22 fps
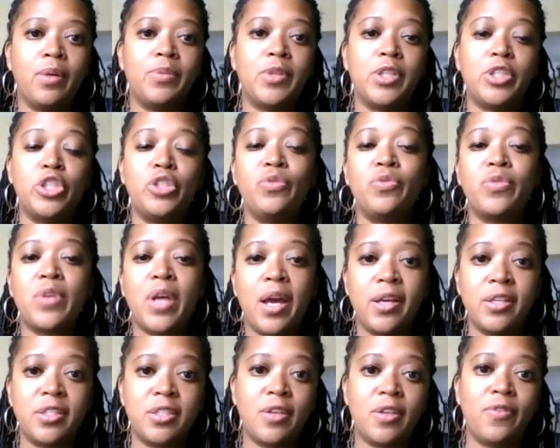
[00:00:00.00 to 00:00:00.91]
that you
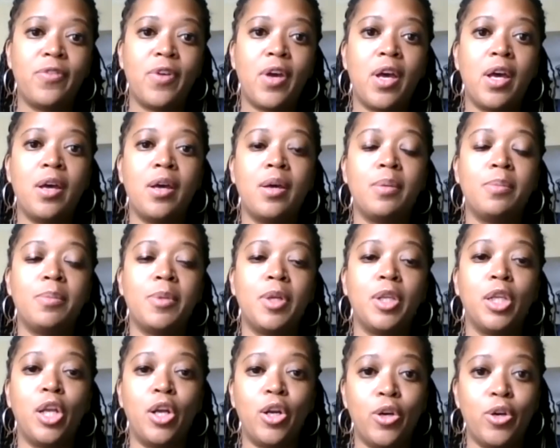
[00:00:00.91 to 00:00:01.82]
guys have
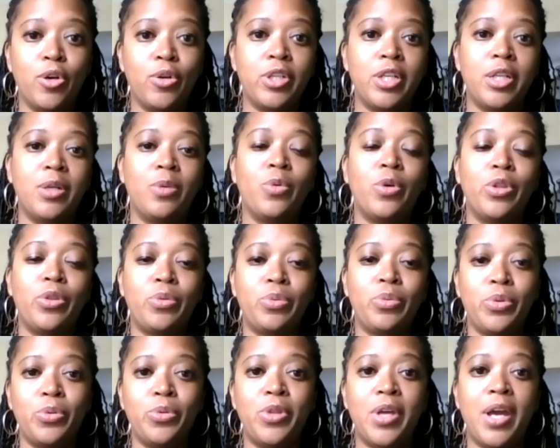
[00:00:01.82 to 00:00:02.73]
learned and went
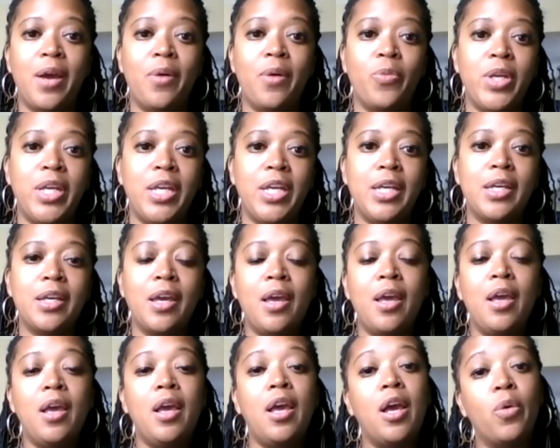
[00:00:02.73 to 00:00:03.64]
through that week.
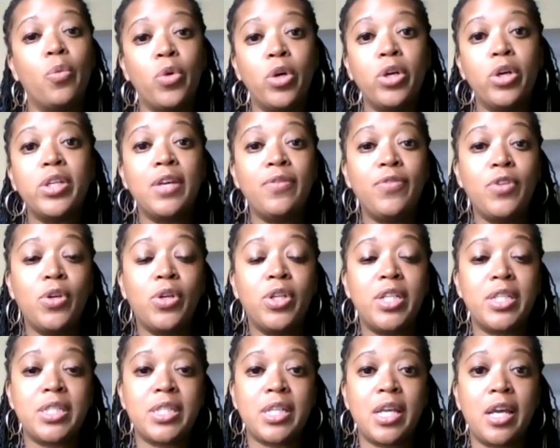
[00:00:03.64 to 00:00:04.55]
And we'll give you a
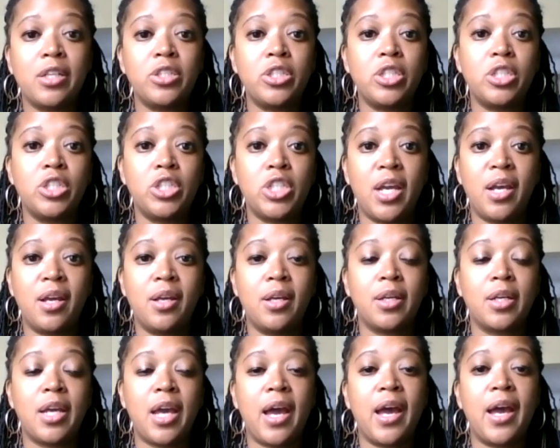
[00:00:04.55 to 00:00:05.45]
discussion
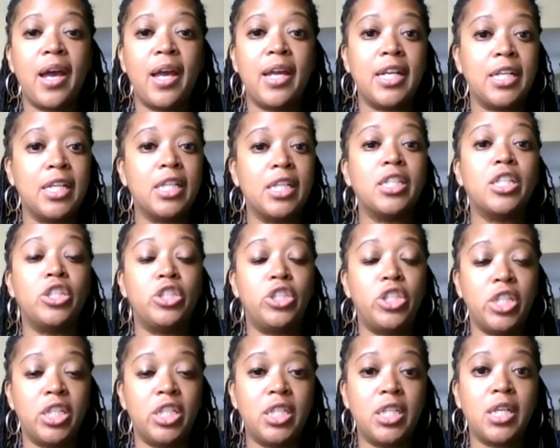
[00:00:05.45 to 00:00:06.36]
guide and an
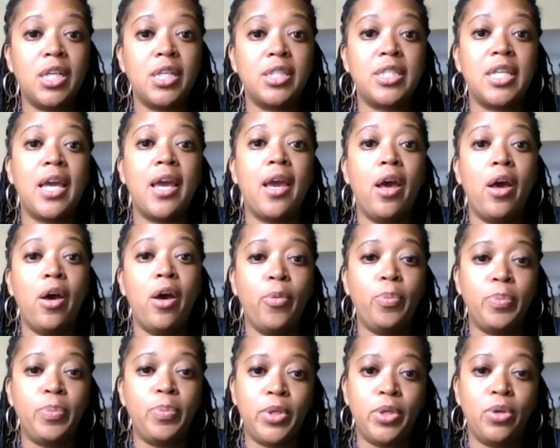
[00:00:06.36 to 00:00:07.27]
agenda to
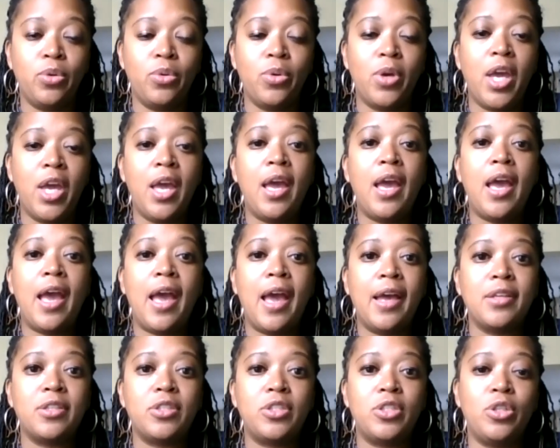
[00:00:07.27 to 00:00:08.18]
help you
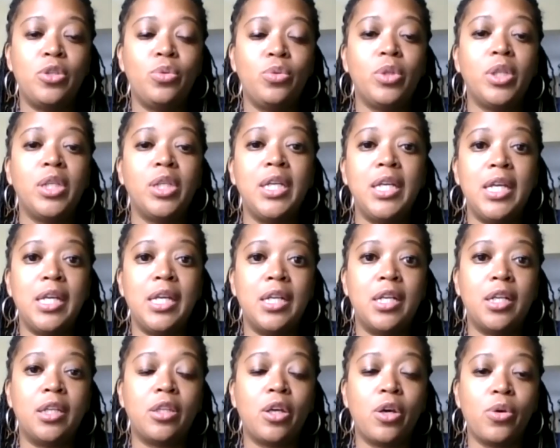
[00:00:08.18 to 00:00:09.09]
as you
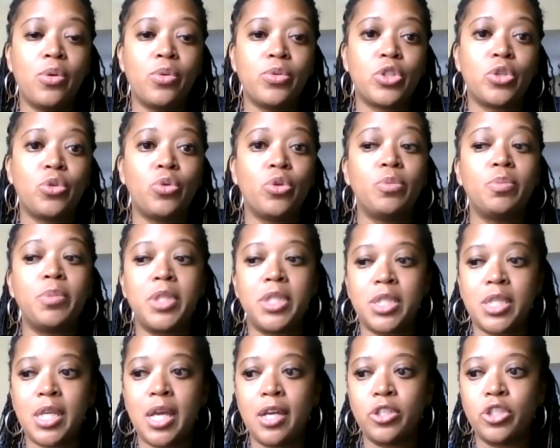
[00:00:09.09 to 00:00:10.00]
lead those group
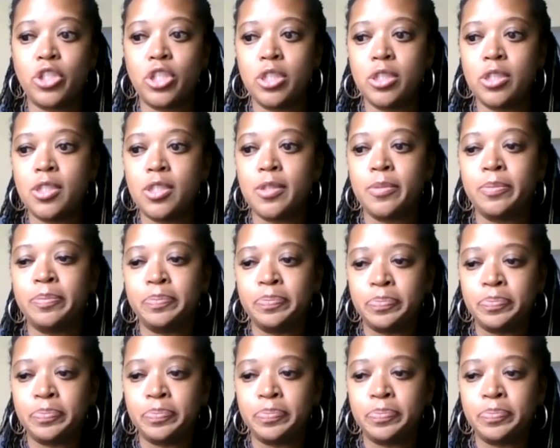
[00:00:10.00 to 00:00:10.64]
discussions.